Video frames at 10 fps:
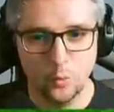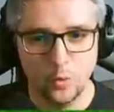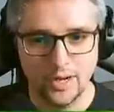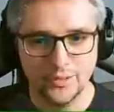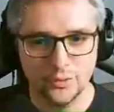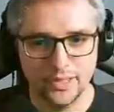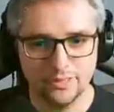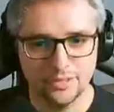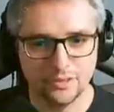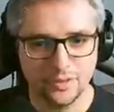Why do I
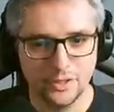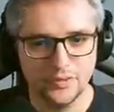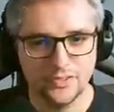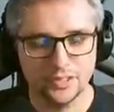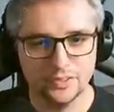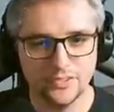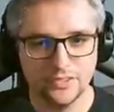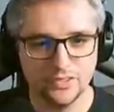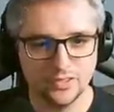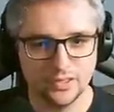have the clouds here? Is
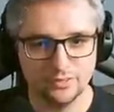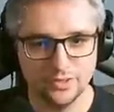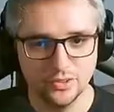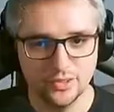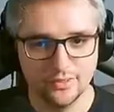this because I've done